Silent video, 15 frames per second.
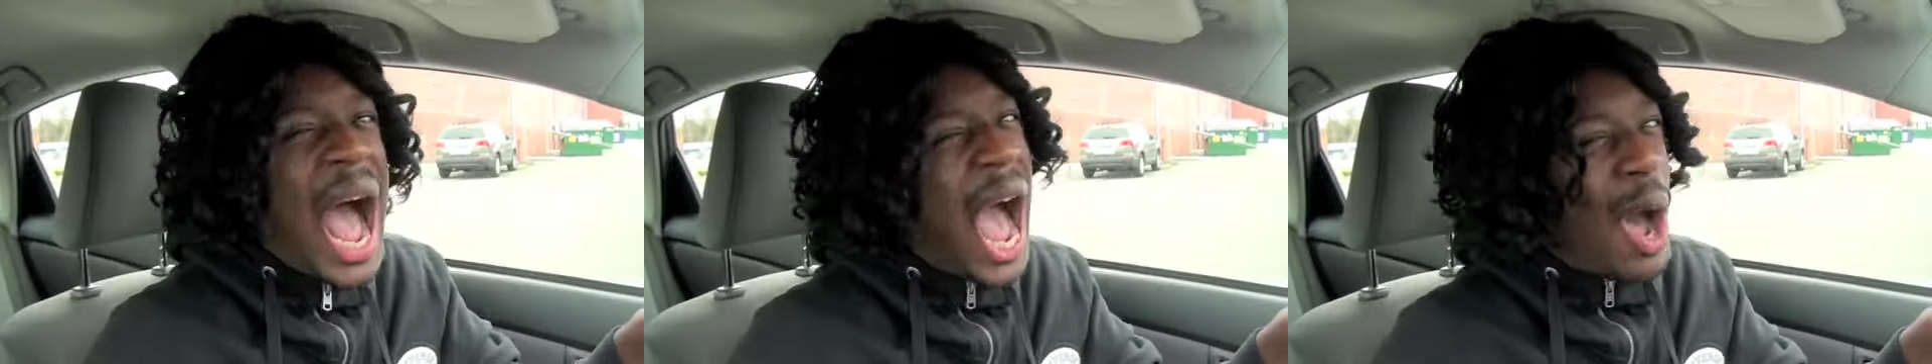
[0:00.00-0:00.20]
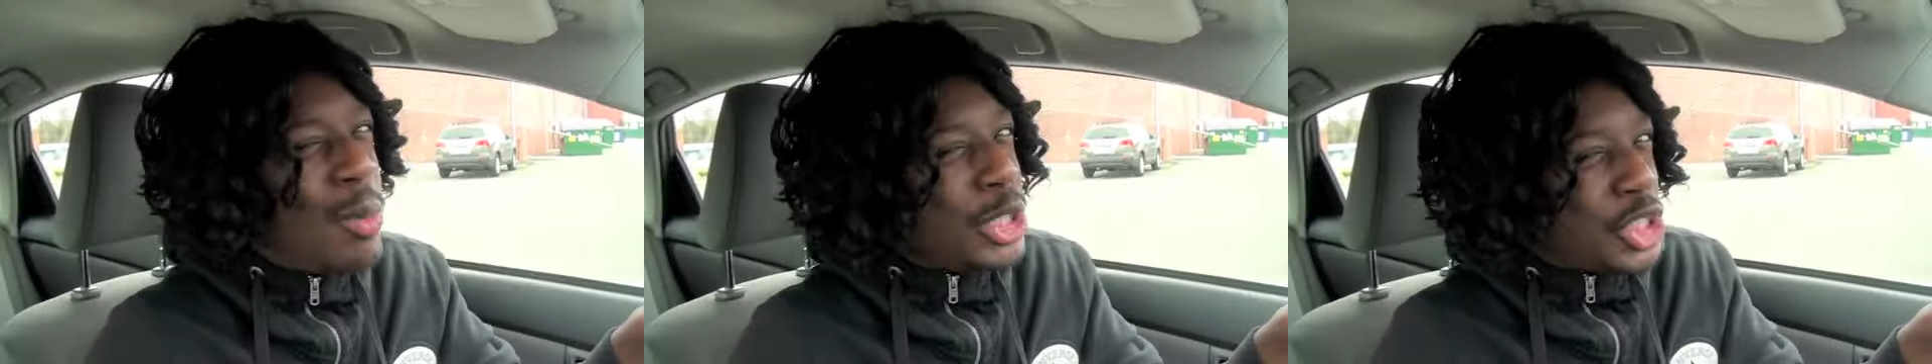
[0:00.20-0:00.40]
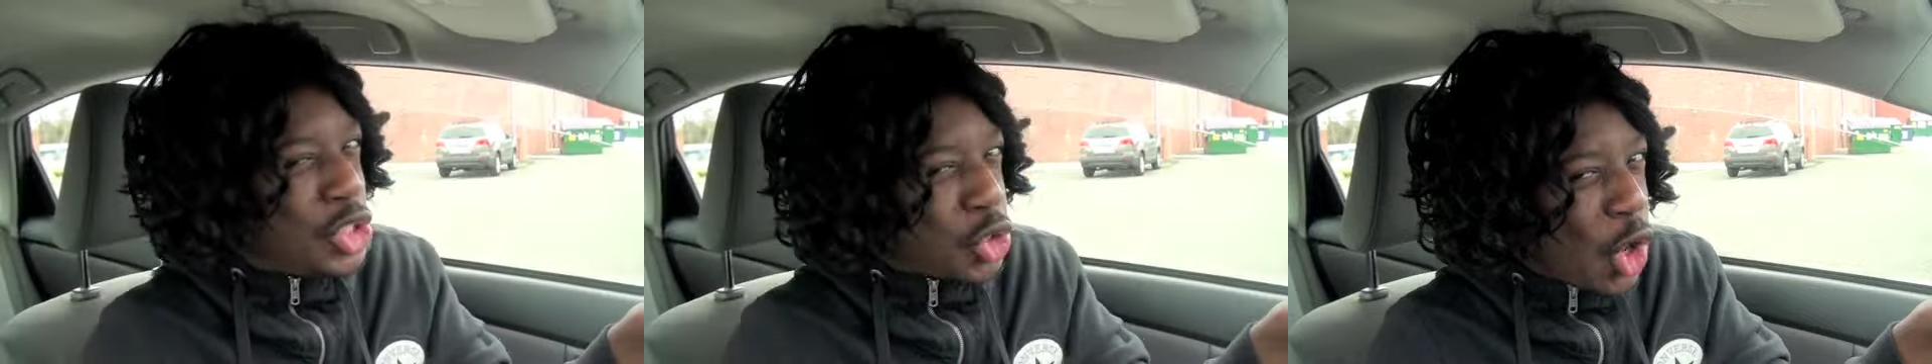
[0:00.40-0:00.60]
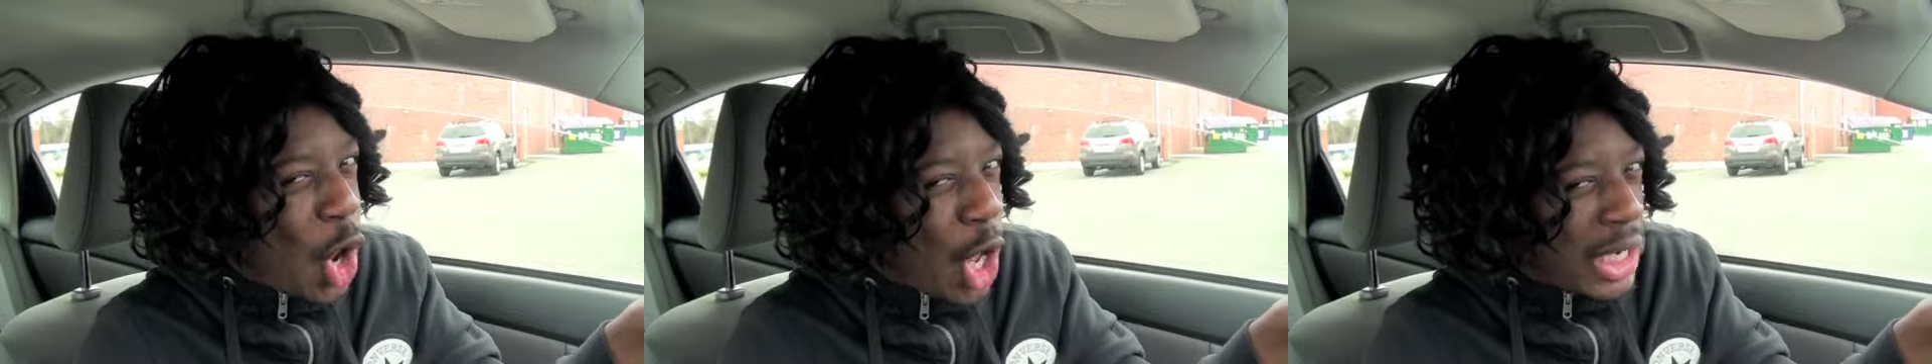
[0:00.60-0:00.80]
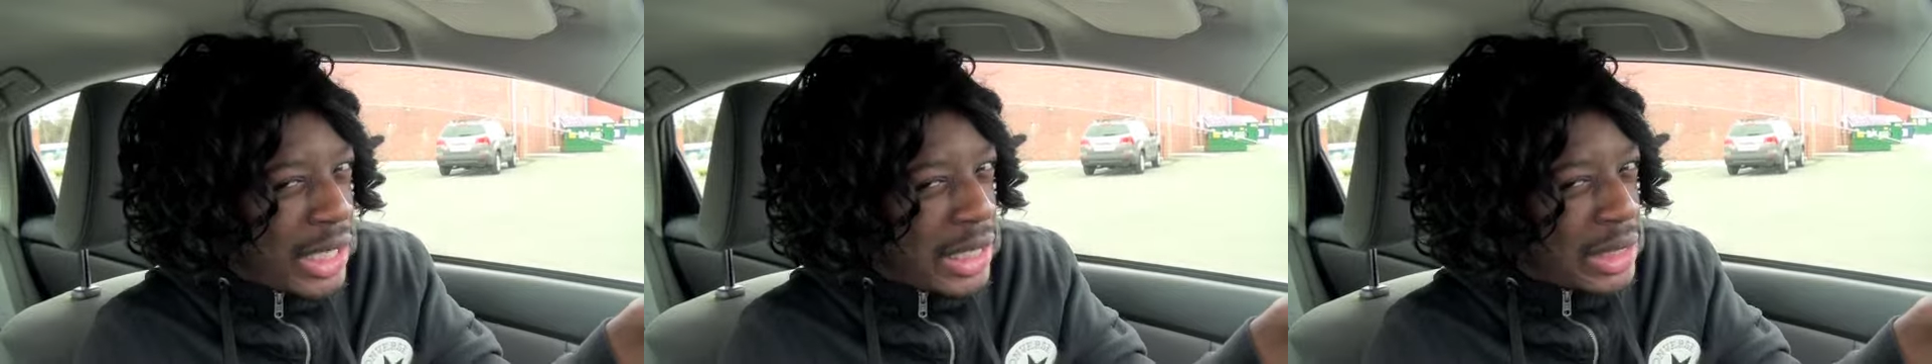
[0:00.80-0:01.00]
I was
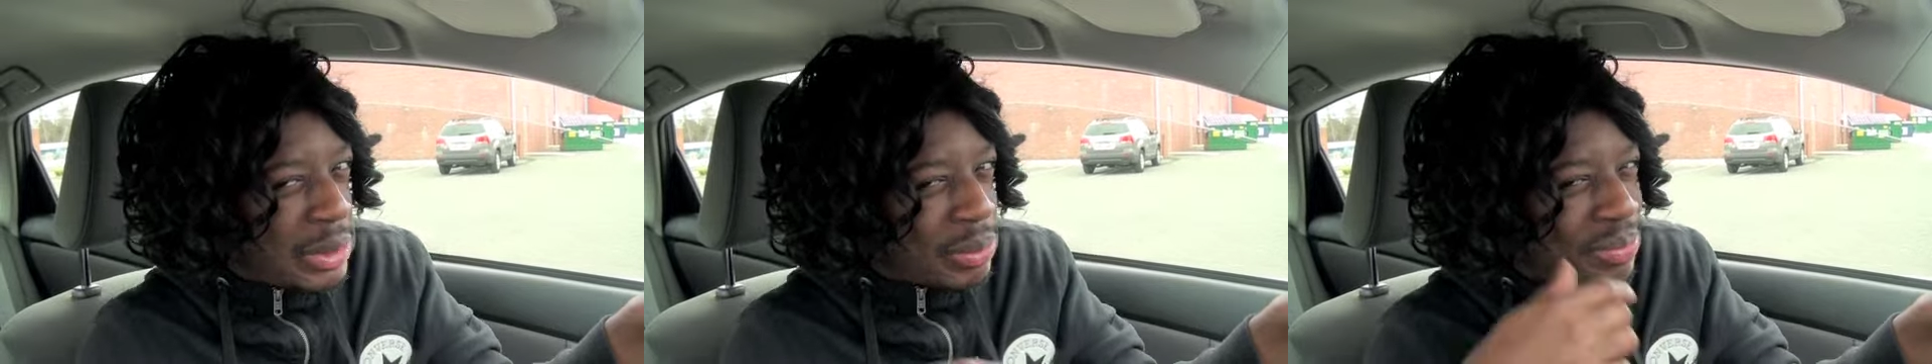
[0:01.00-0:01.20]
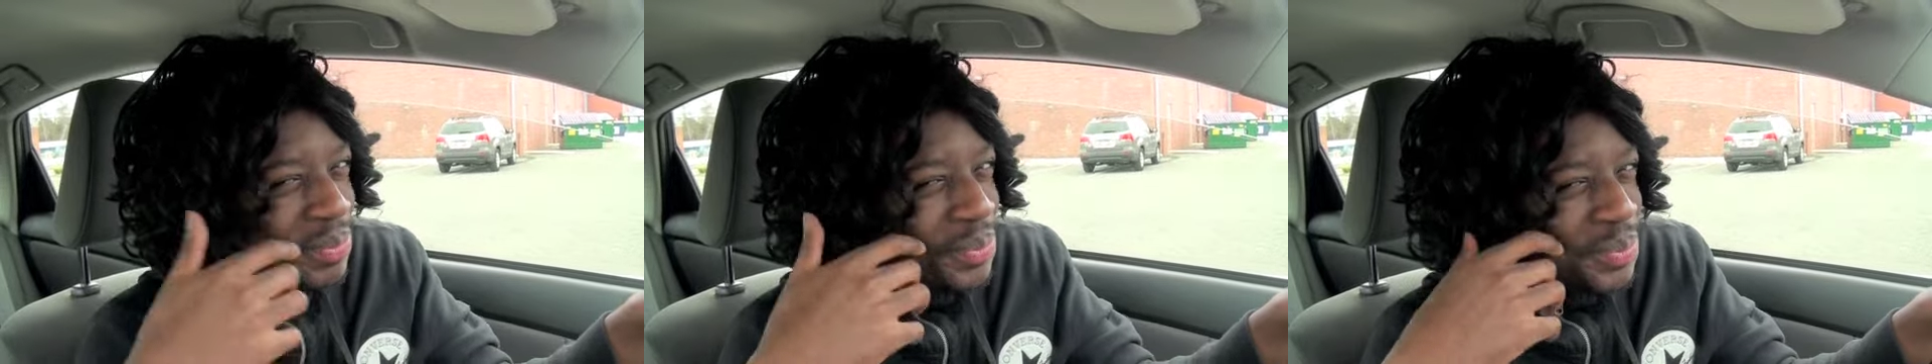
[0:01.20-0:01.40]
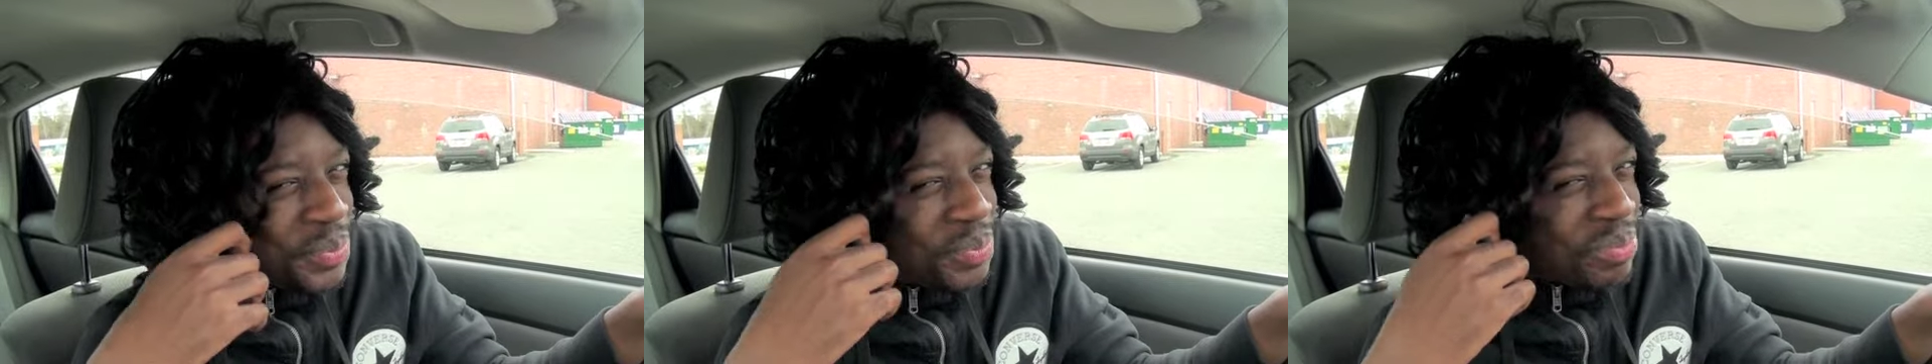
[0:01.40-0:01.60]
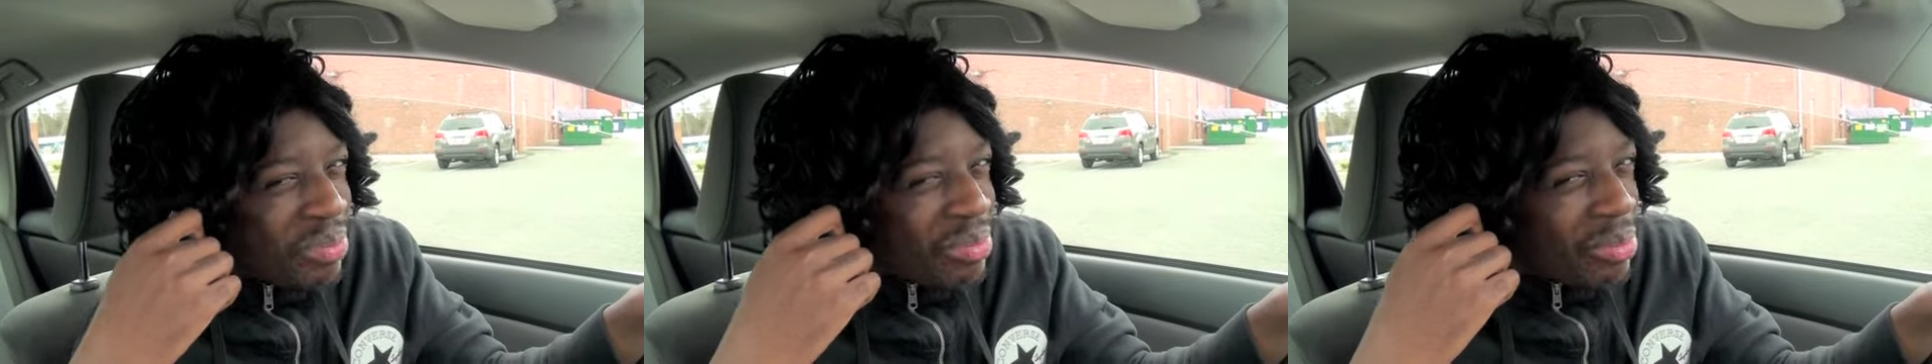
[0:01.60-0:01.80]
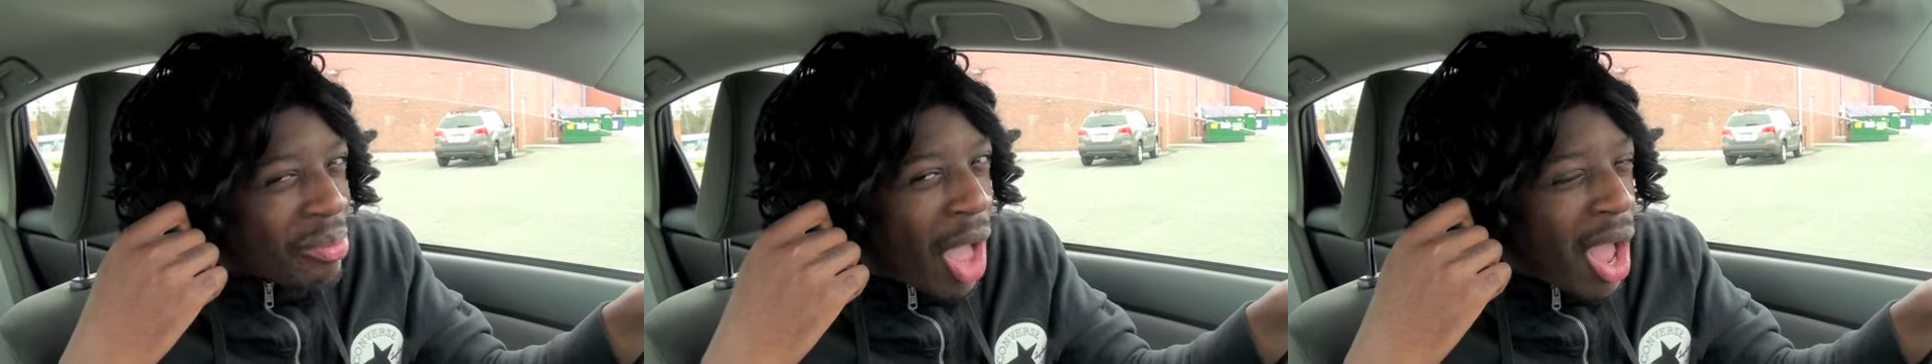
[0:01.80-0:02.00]
drawing,
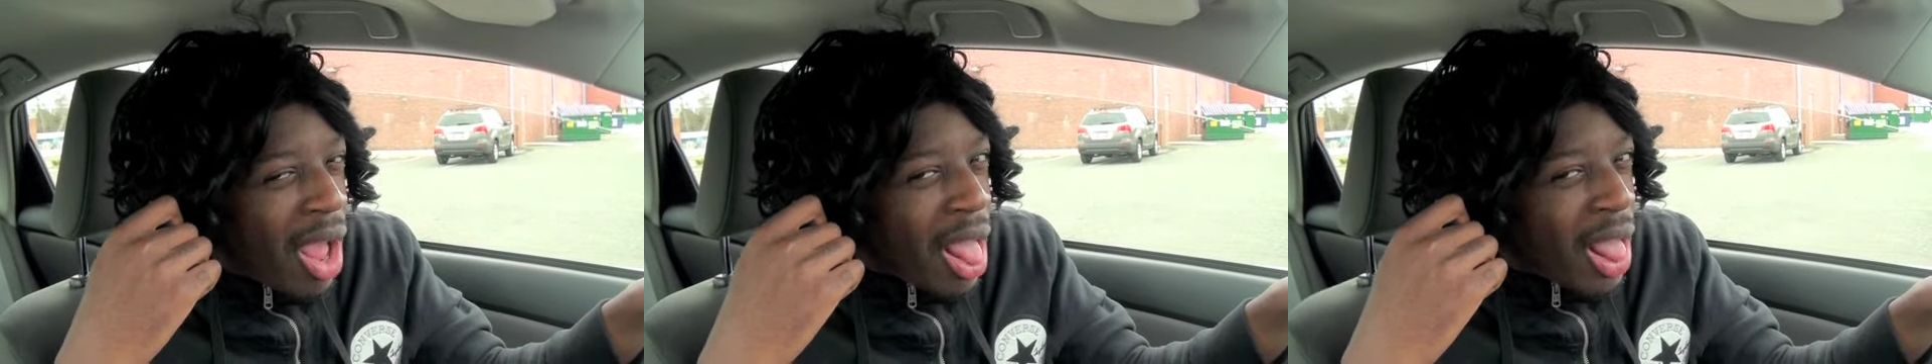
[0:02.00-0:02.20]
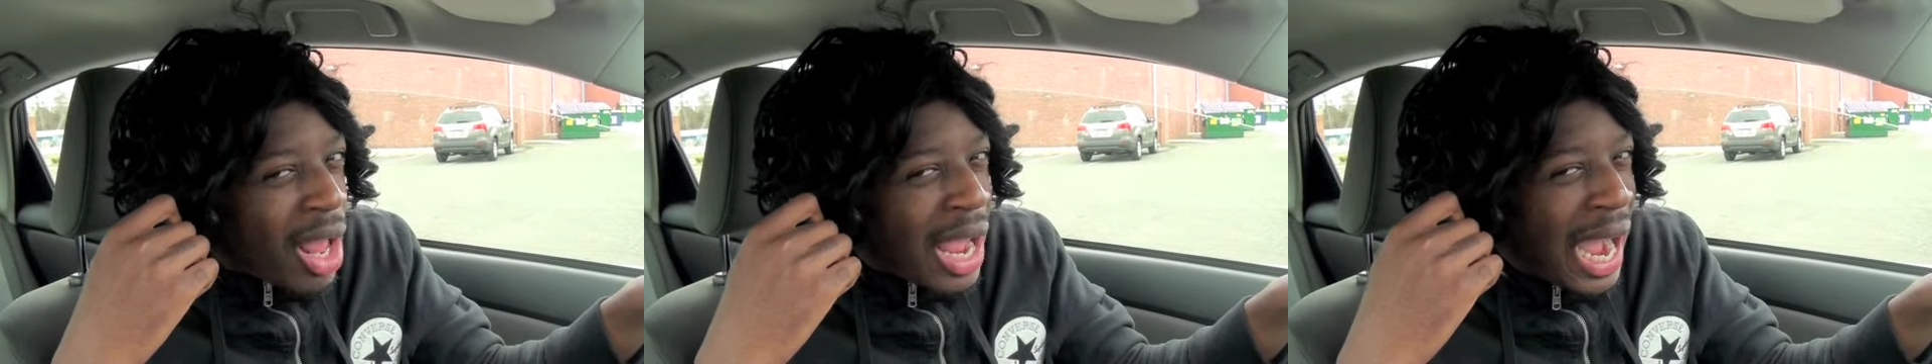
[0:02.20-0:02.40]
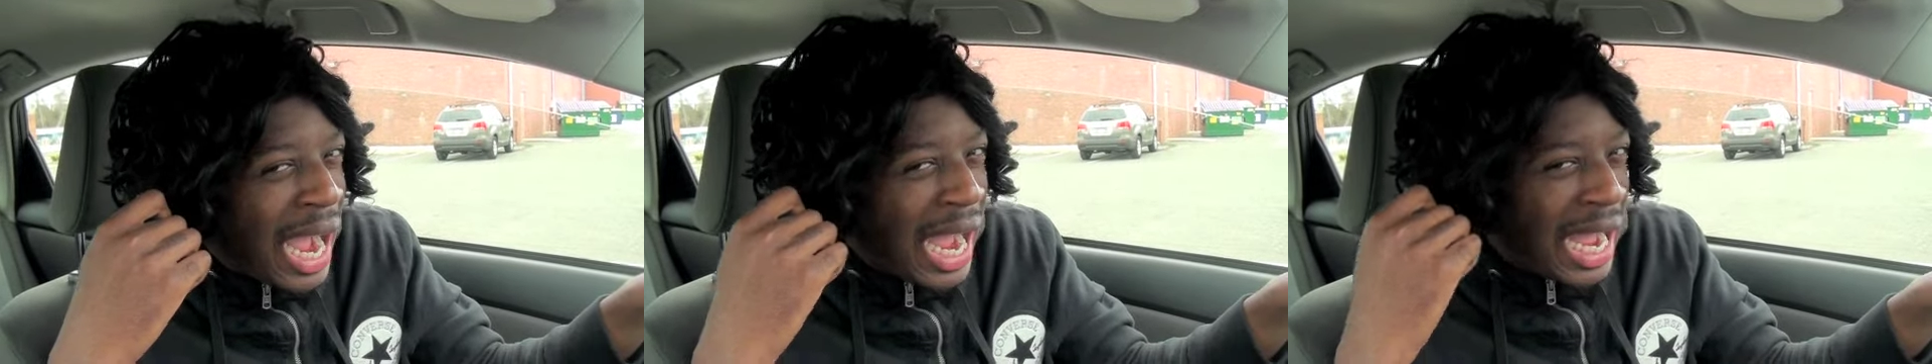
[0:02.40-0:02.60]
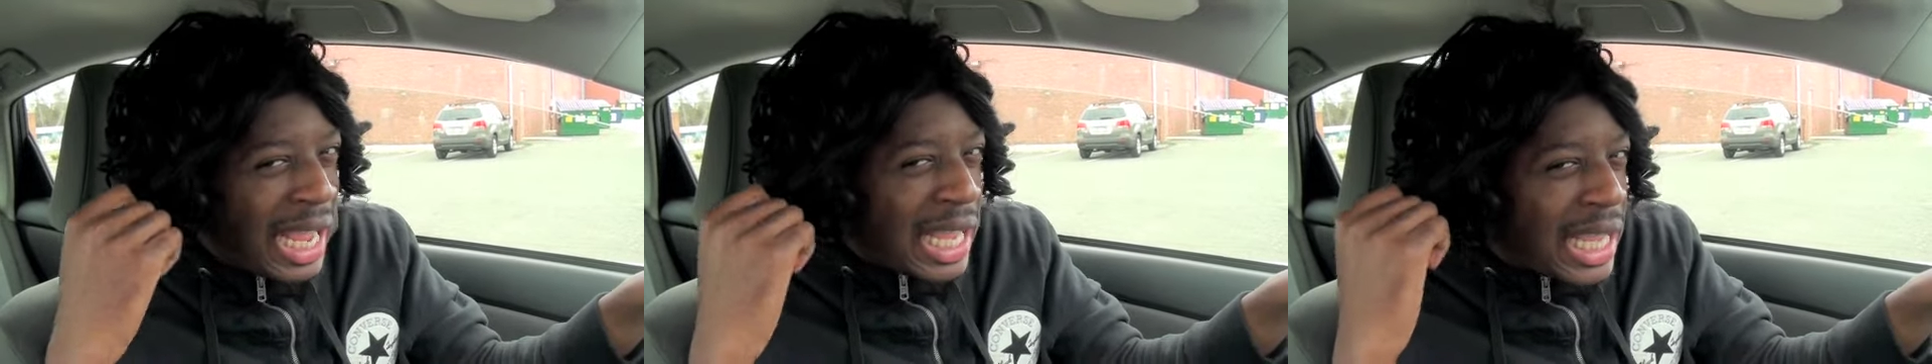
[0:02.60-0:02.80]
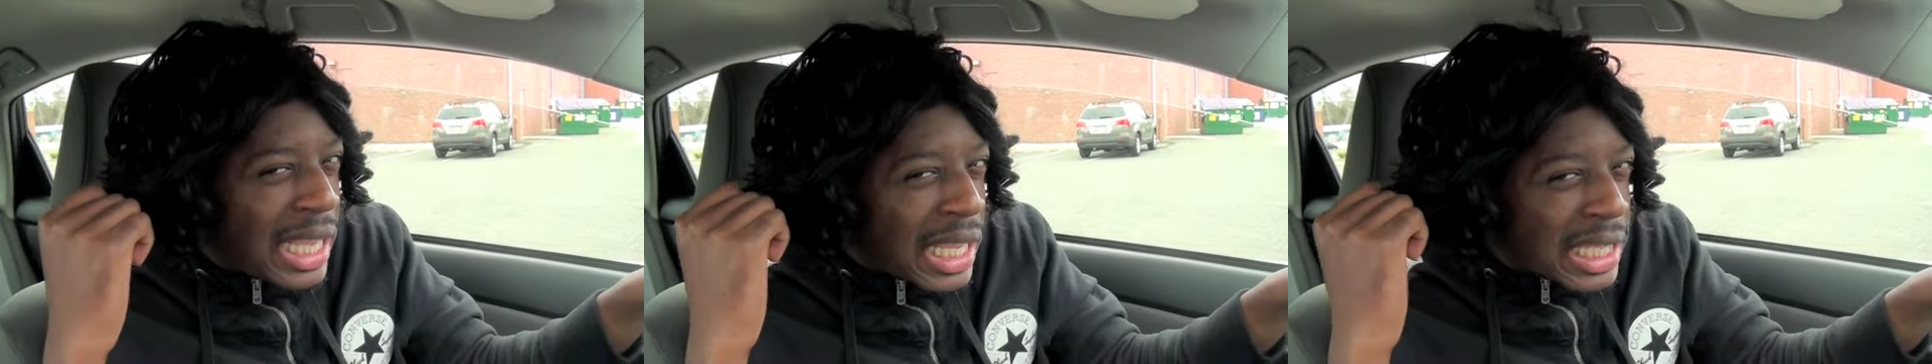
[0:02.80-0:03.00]
huh?